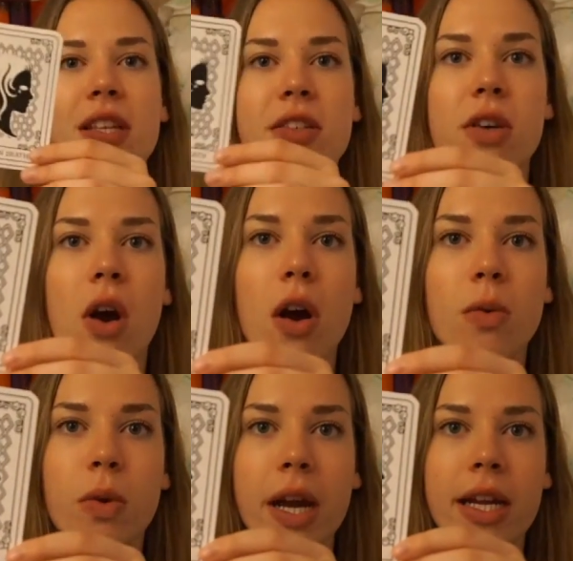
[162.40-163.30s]
this
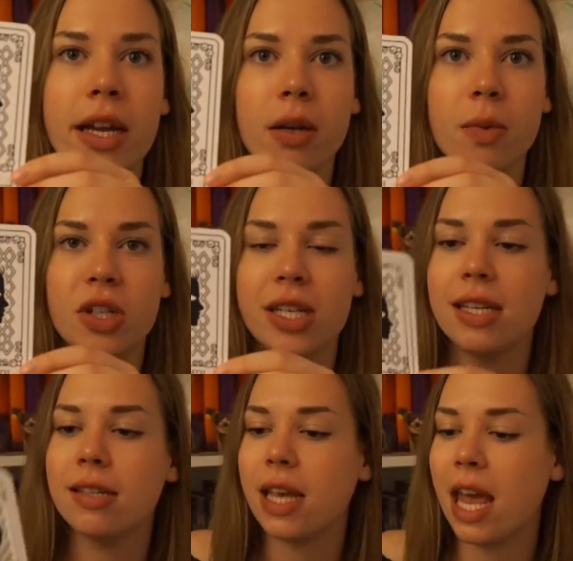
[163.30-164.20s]
card right here, which
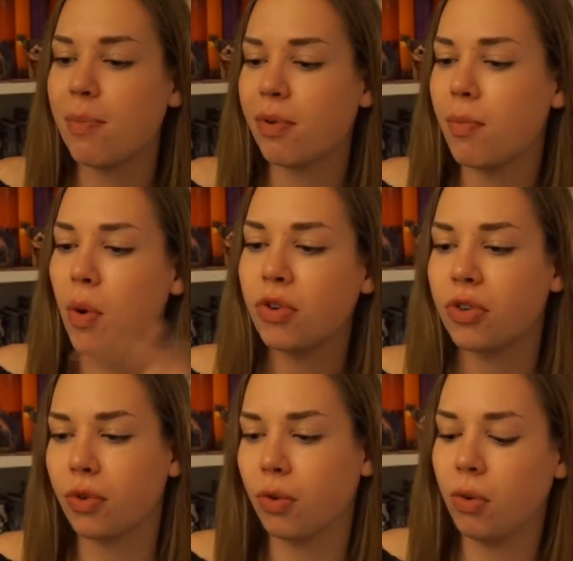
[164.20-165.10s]
is a
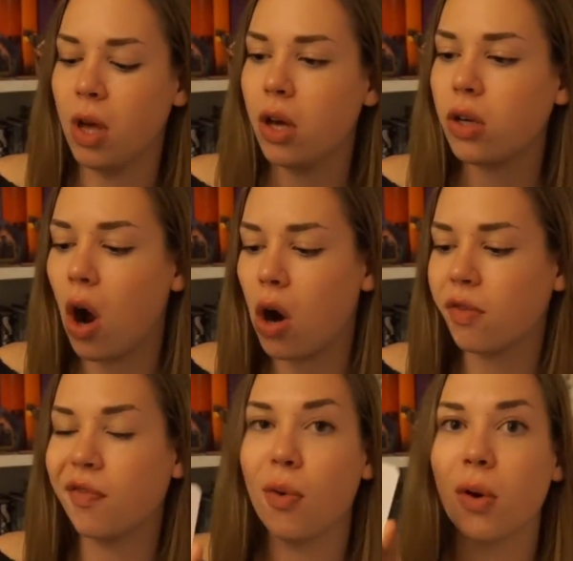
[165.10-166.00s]
promotional card
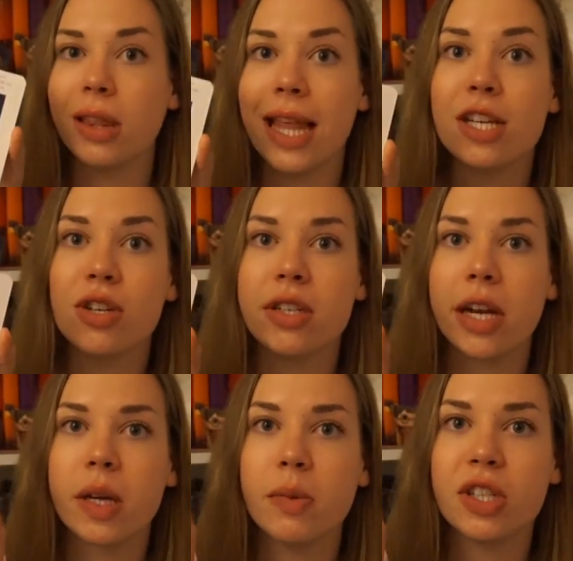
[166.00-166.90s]
for
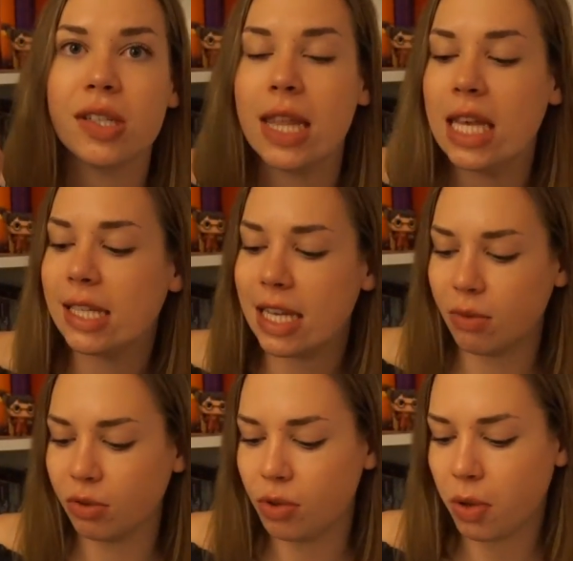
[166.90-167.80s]
Legendary, which is the
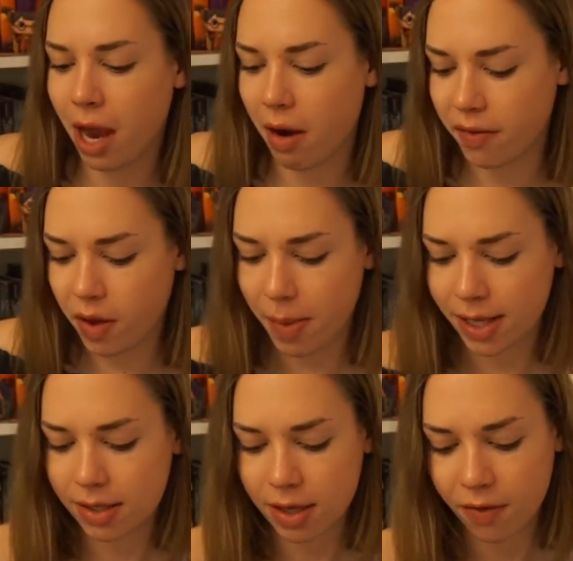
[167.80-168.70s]
sequel to Caraval by
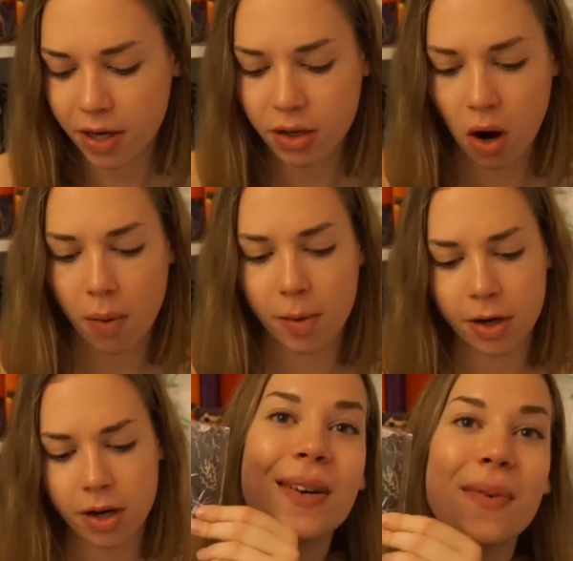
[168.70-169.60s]
Stephanie
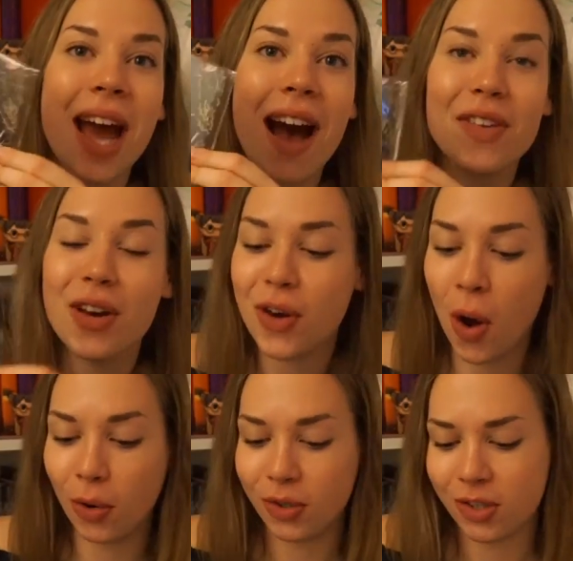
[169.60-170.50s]
Garber. So we have a
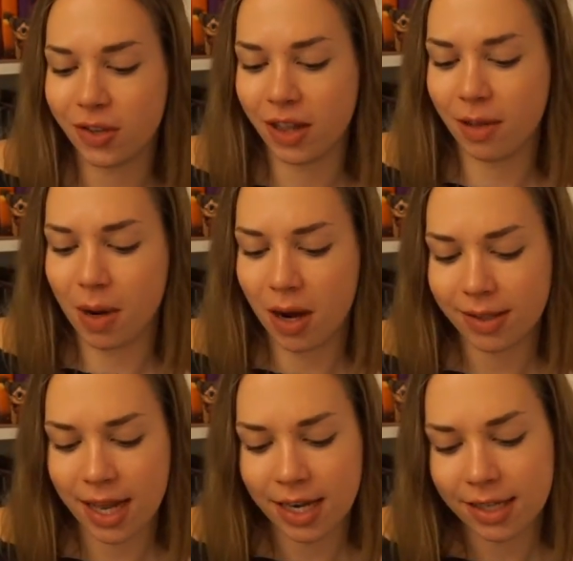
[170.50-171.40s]
coaster in the box,
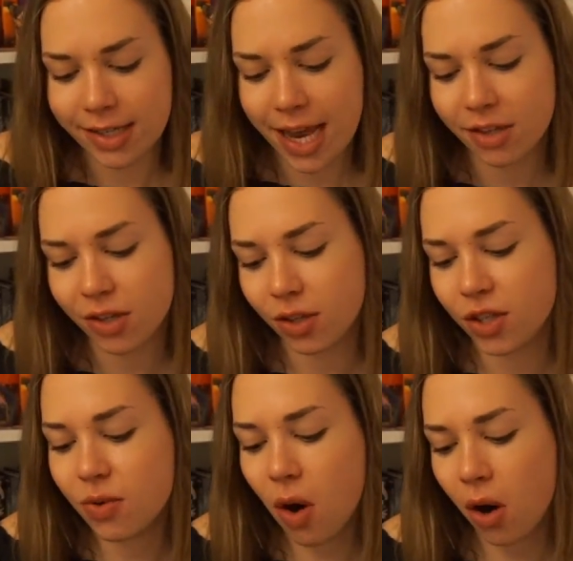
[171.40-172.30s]
and it says,
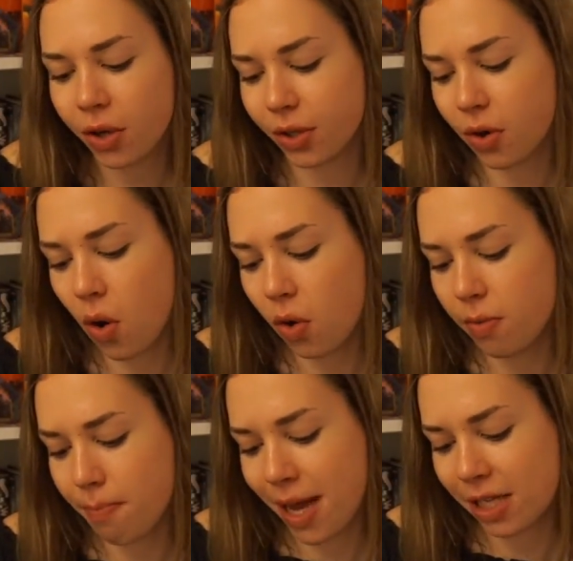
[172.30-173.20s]
"You are your
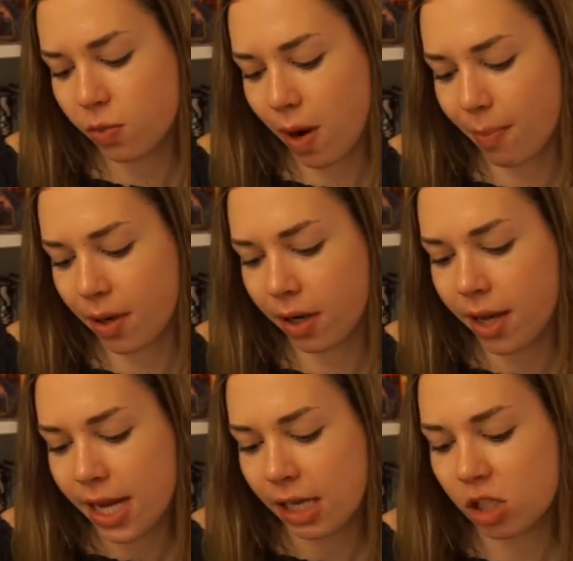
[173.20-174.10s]
own best weapon,
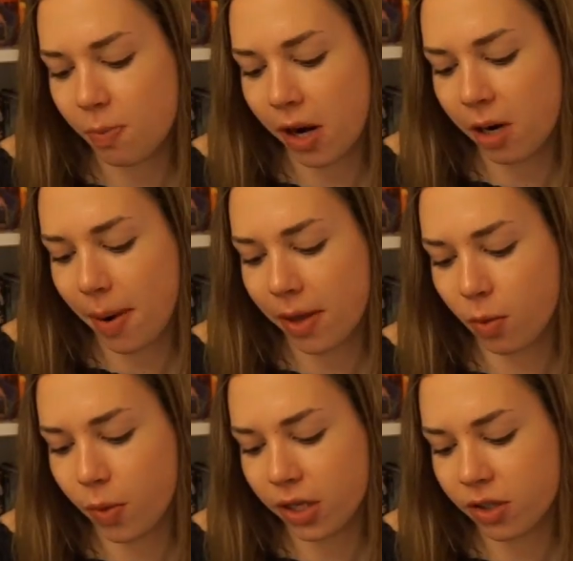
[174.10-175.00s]
inspired by The
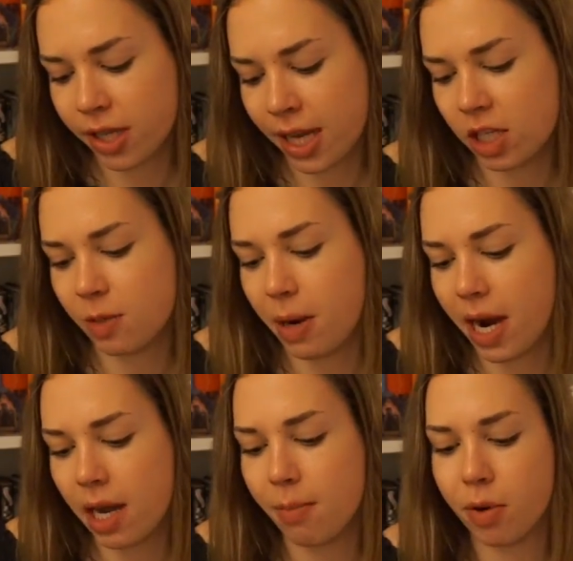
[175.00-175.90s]
Winner's Kiss
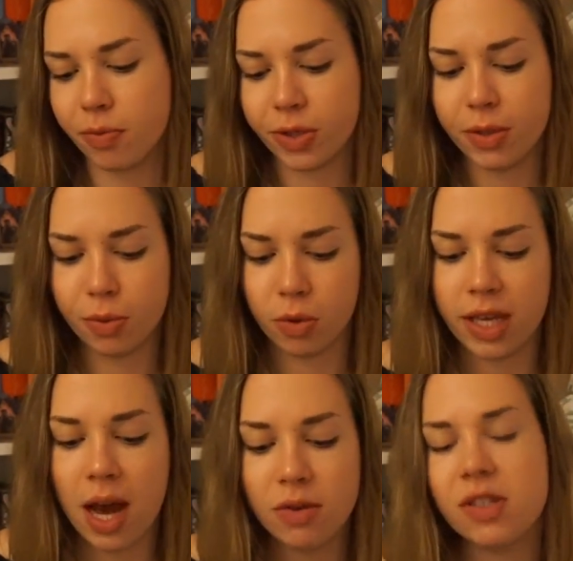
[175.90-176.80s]
by Marie
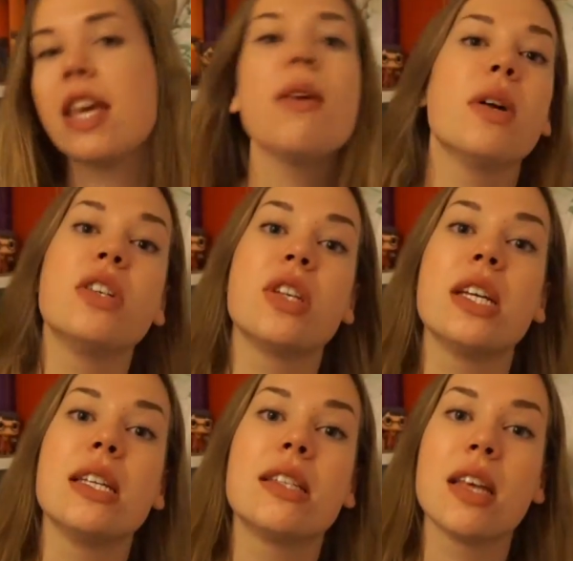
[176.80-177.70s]
Rutkowski," which
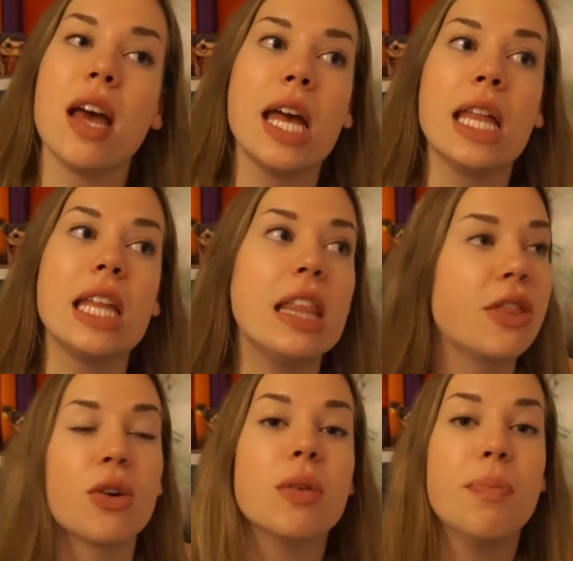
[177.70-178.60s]
is the
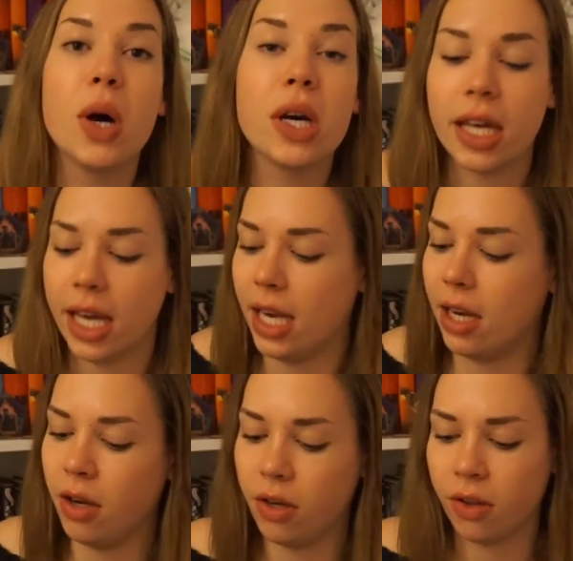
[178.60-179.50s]
third book in
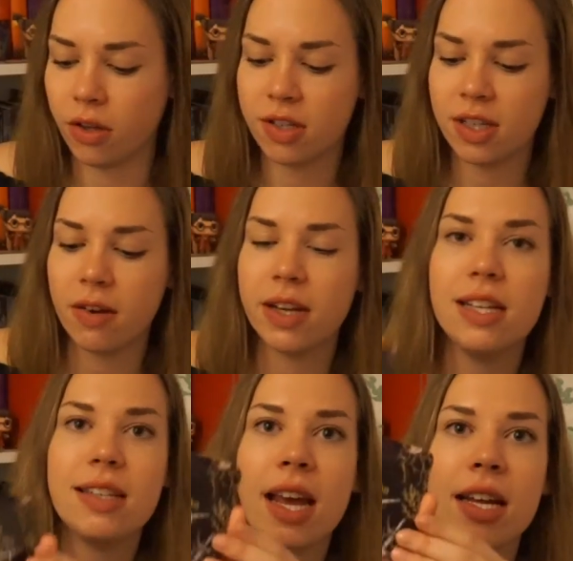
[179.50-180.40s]
another
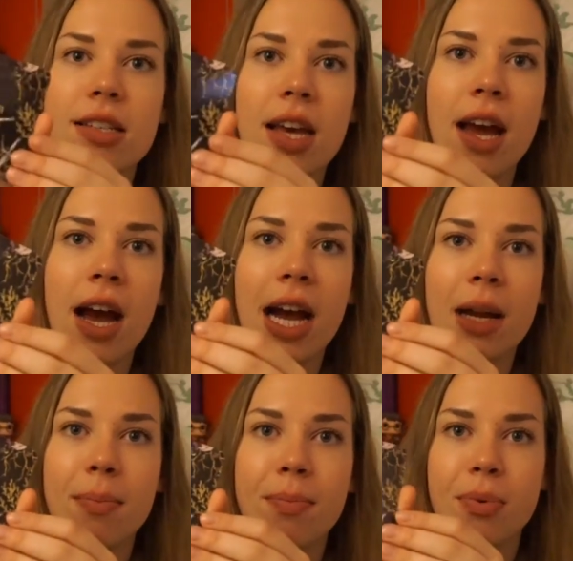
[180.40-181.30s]
series, and
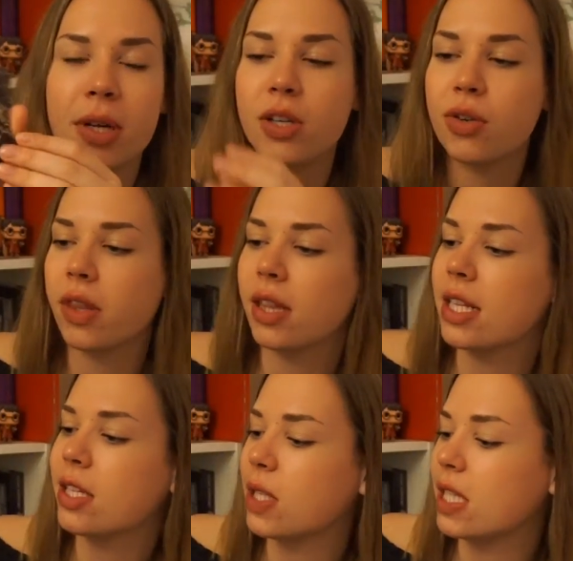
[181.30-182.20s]
I'm pretty sure that
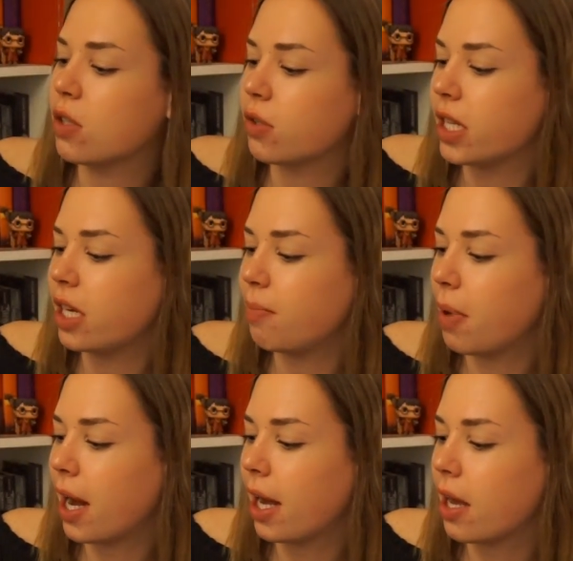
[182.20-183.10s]
this is created
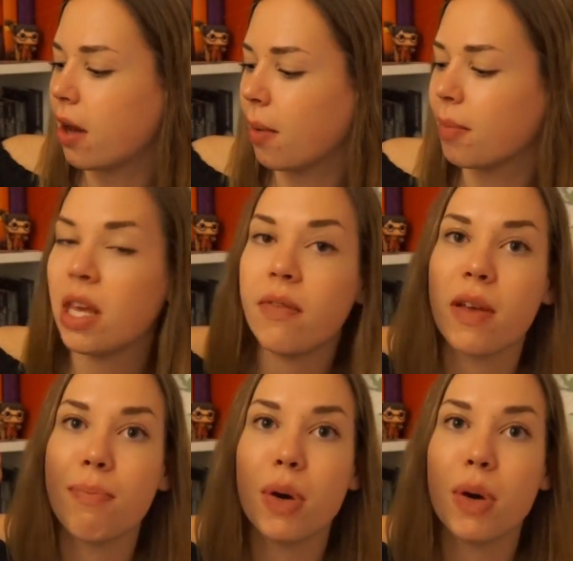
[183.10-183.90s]
by Evie